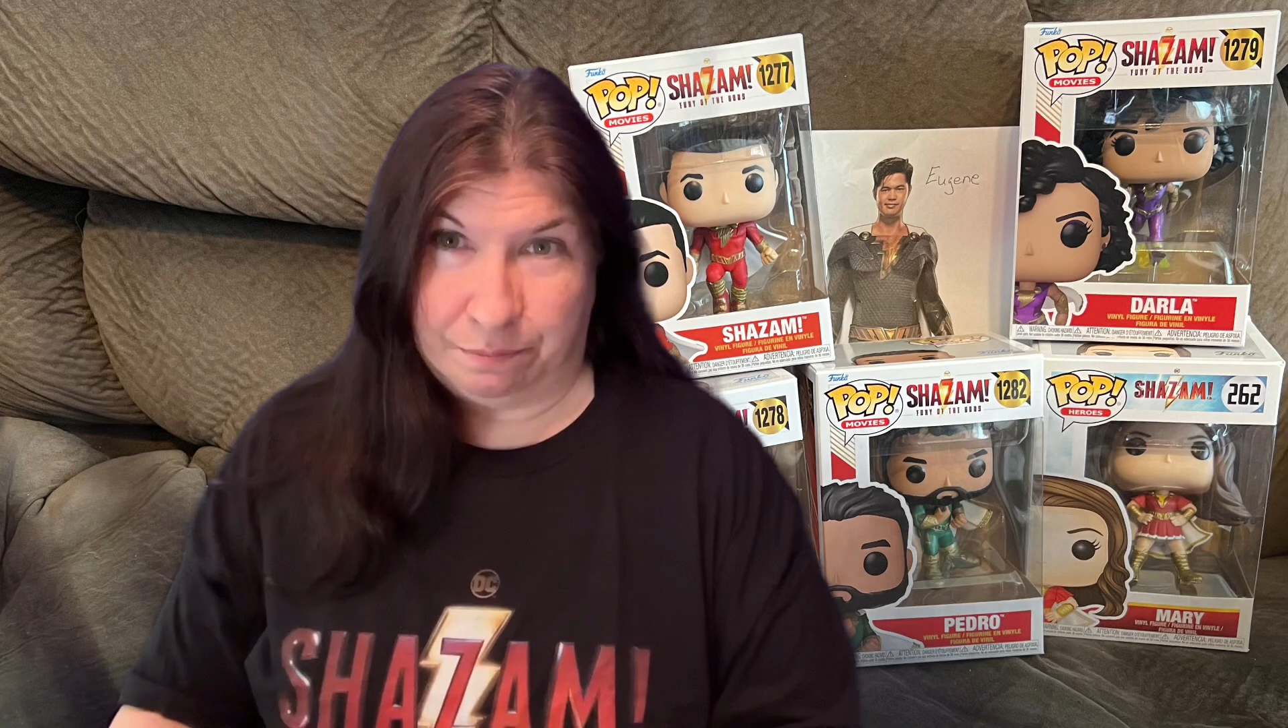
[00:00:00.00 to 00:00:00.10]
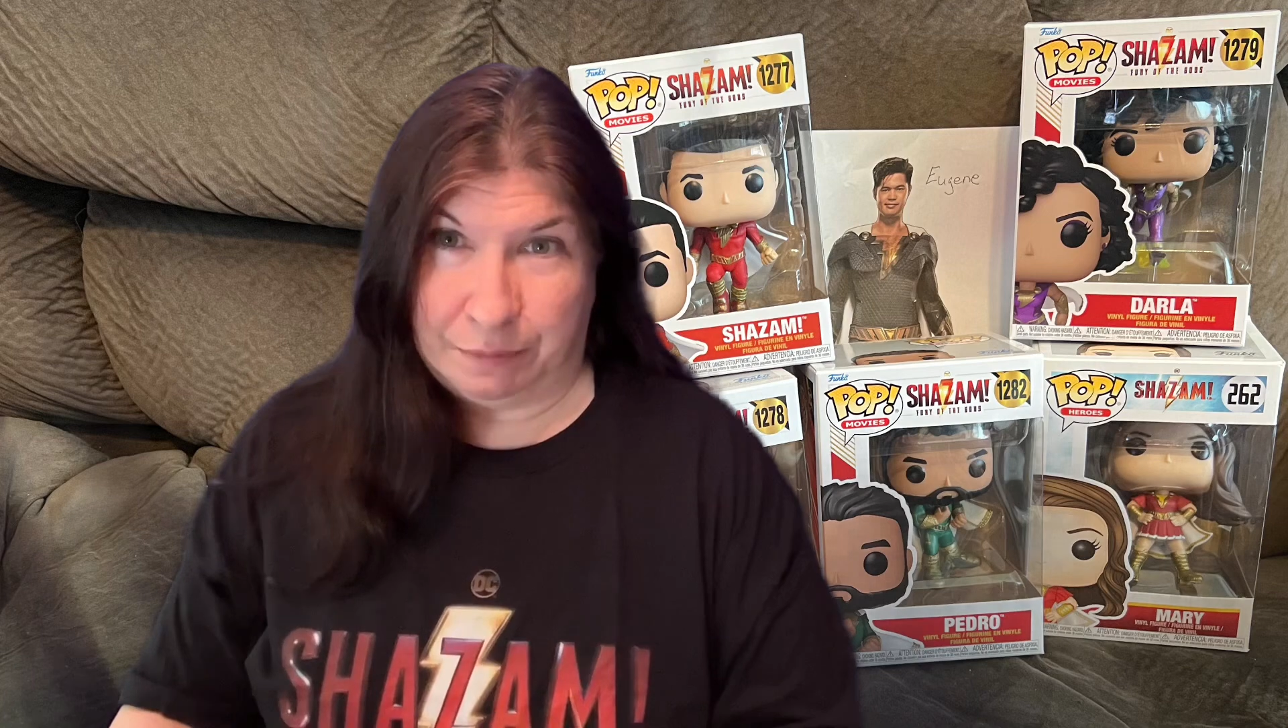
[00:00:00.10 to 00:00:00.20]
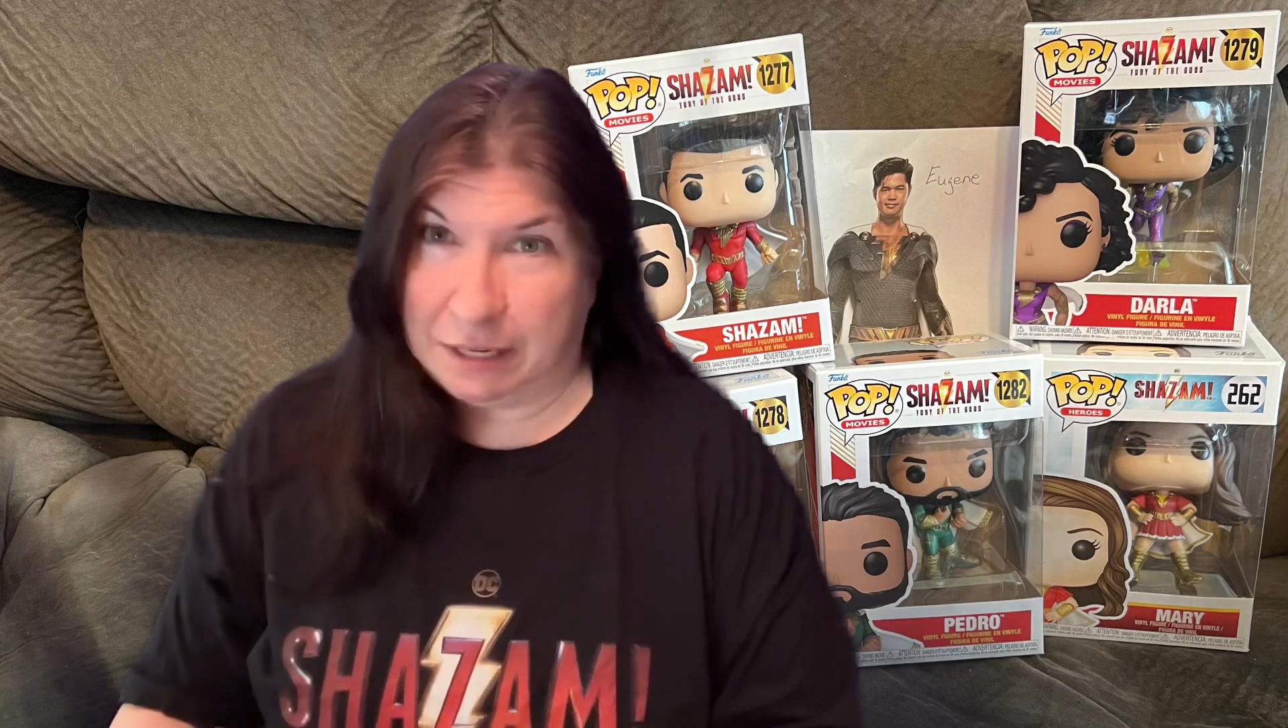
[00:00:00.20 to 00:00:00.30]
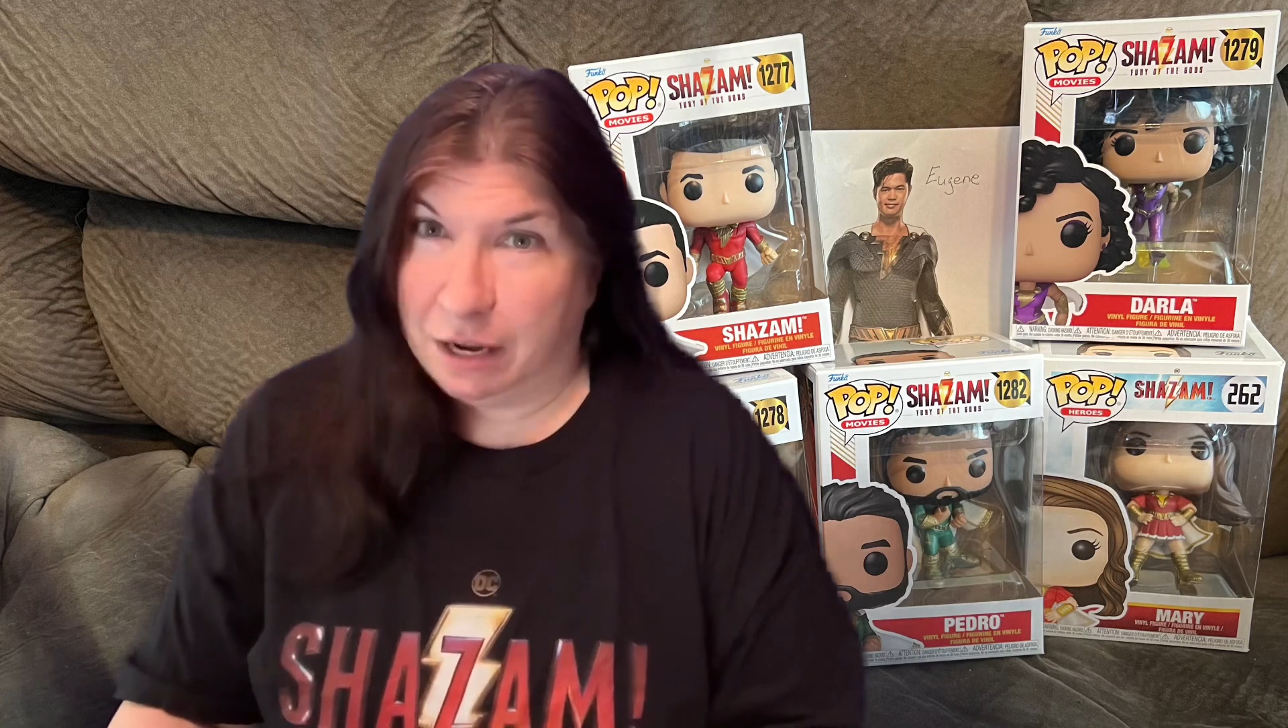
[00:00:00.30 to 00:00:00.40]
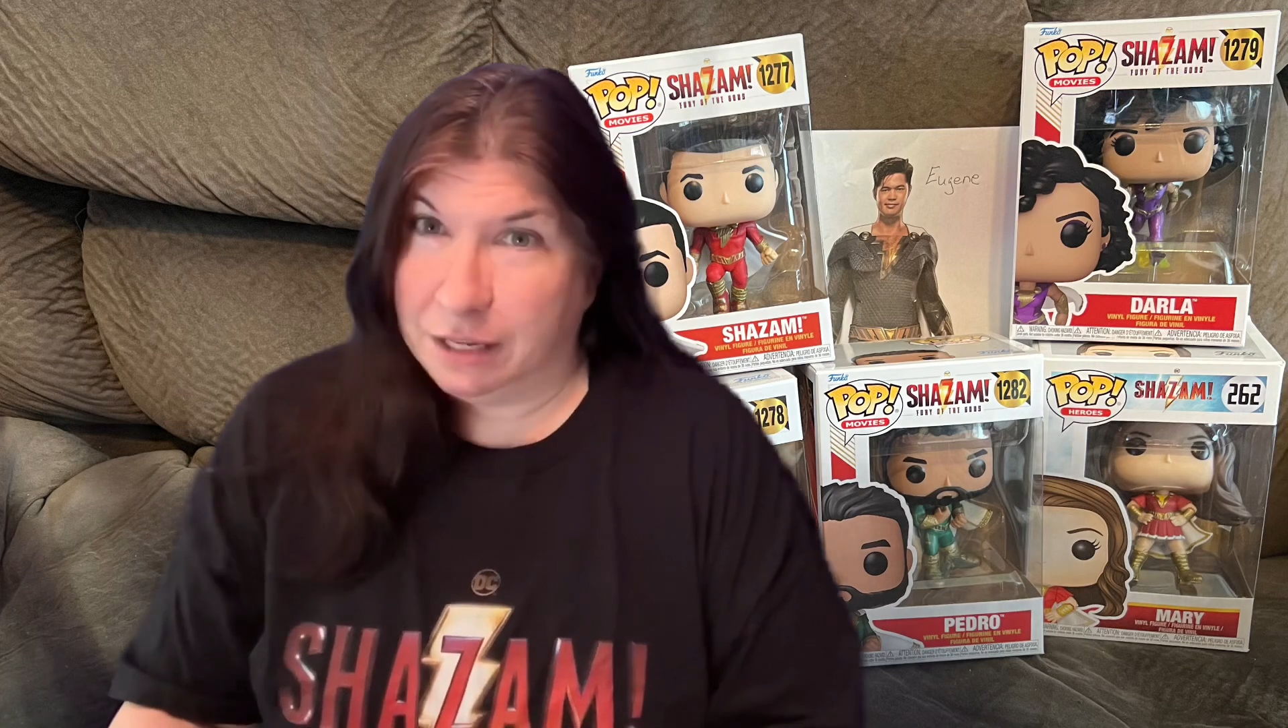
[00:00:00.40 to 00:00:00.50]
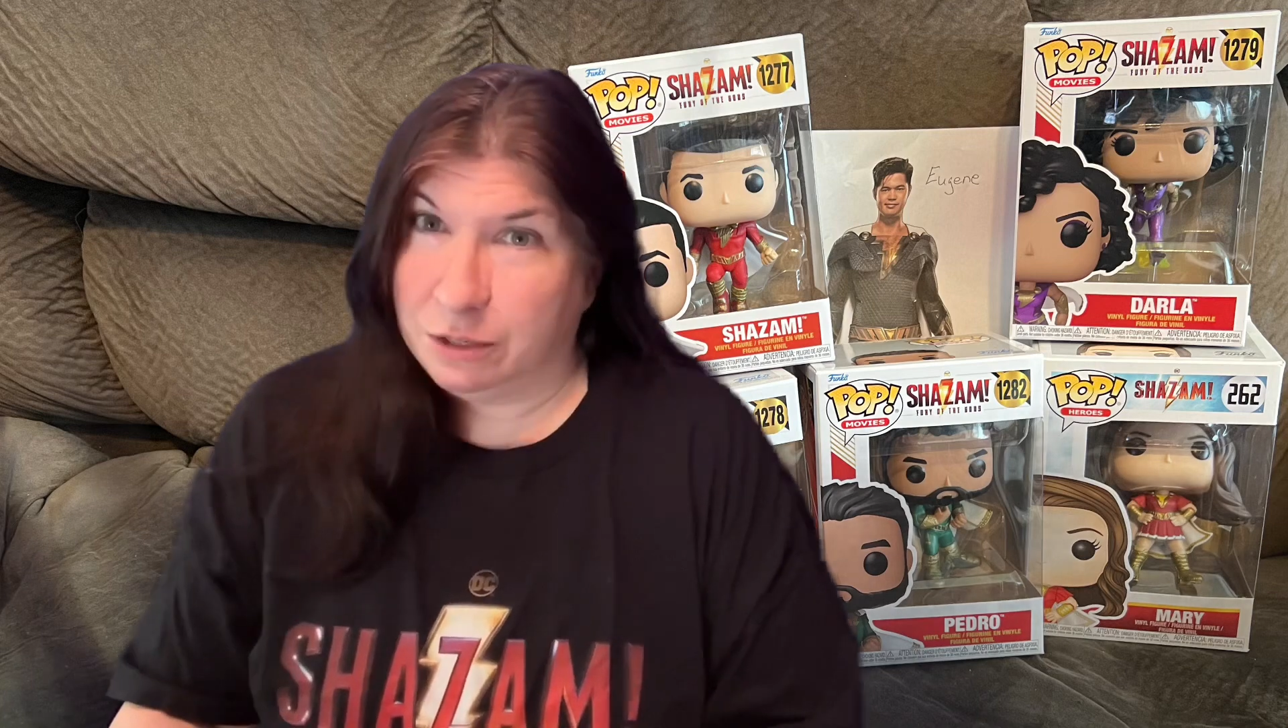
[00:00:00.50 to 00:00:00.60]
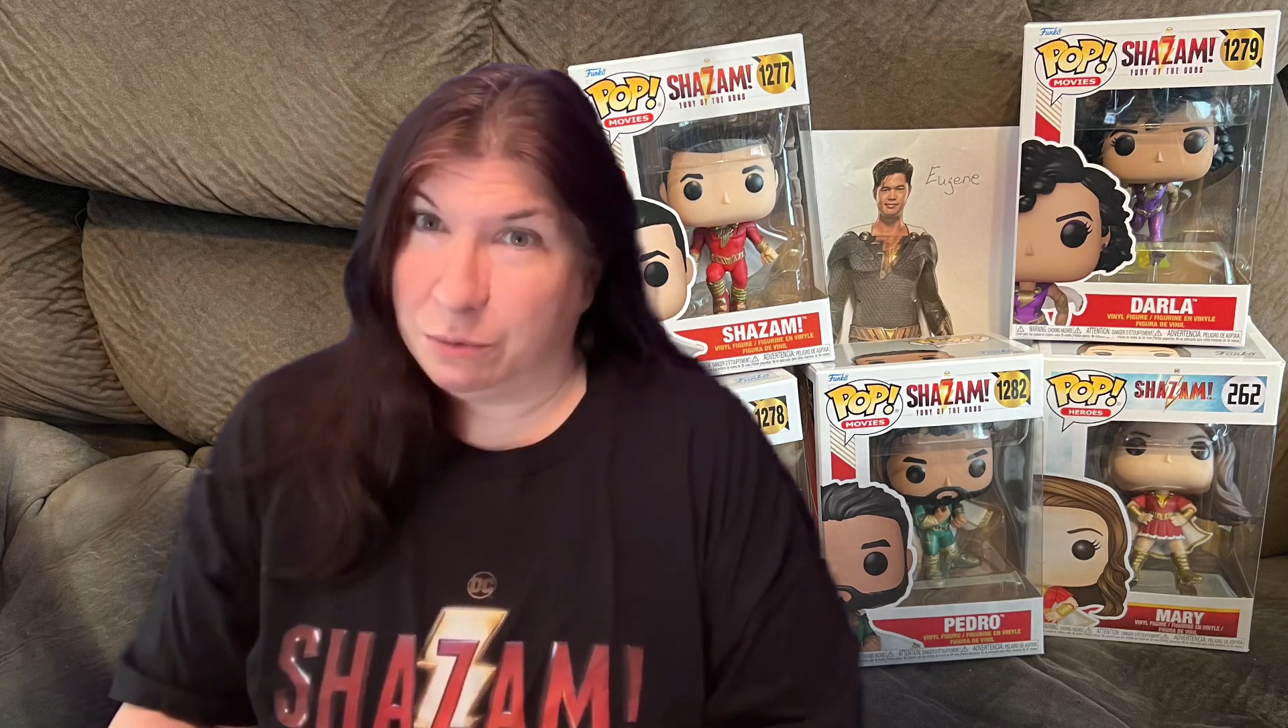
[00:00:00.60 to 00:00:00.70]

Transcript: Be kind to